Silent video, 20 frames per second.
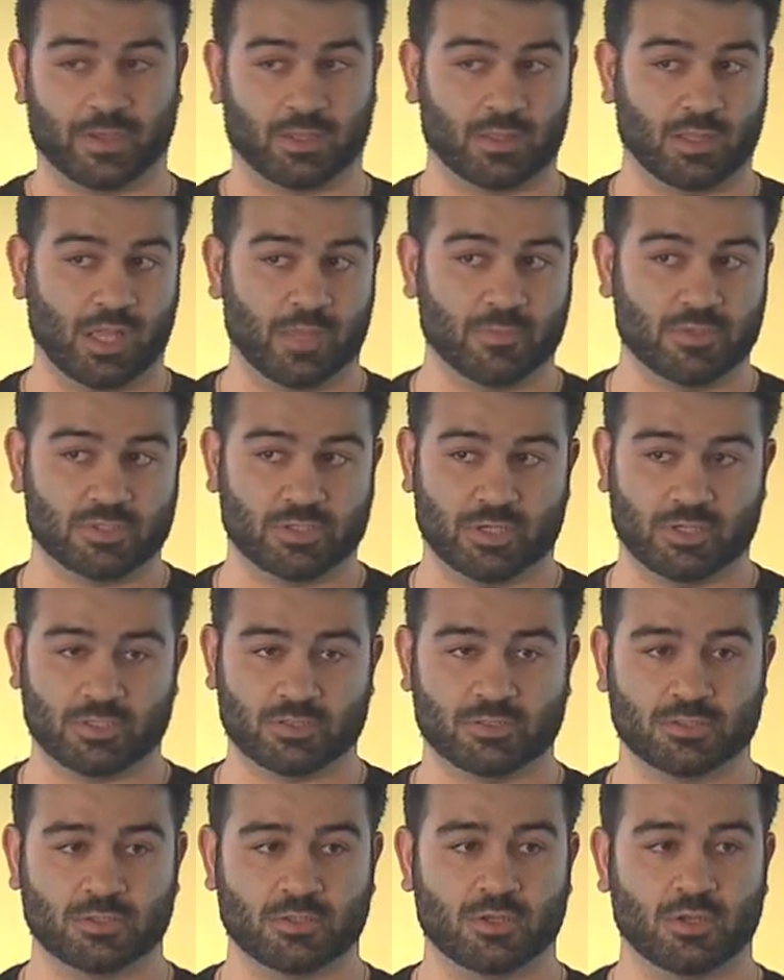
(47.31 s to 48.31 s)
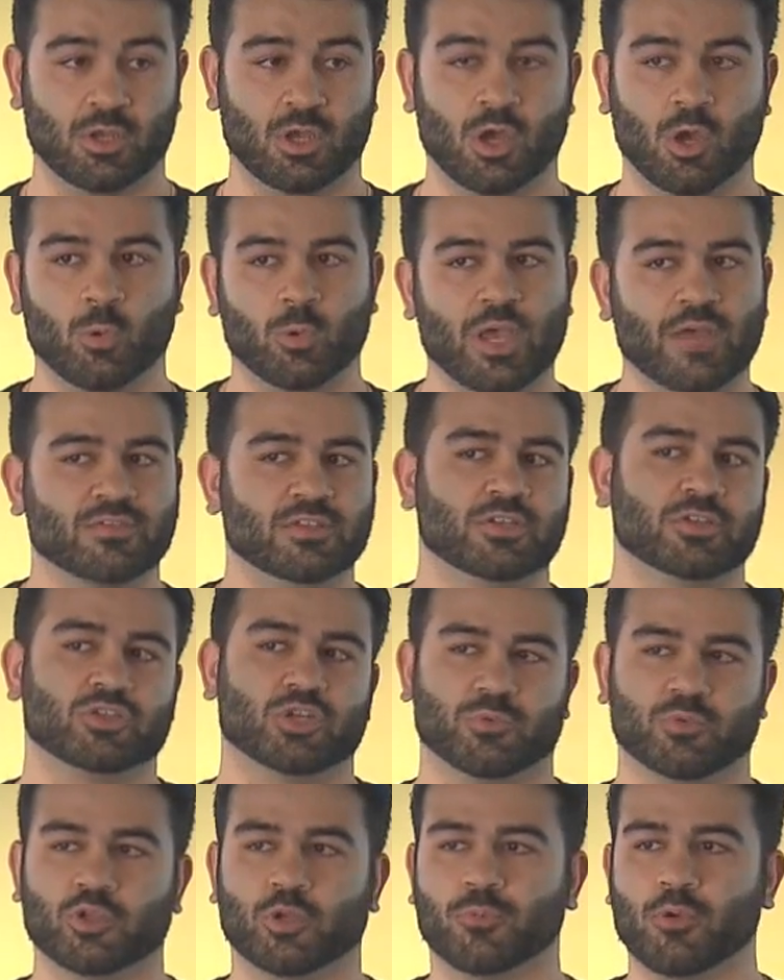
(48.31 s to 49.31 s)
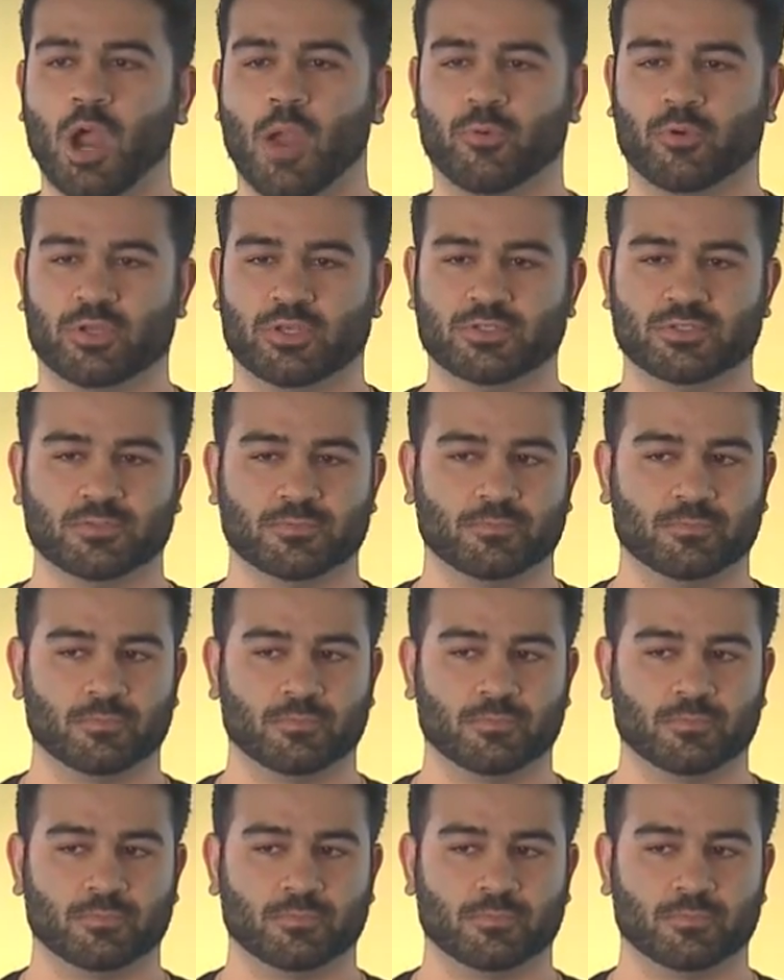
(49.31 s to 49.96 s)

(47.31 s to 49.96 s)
climate change, we have to determine their properties.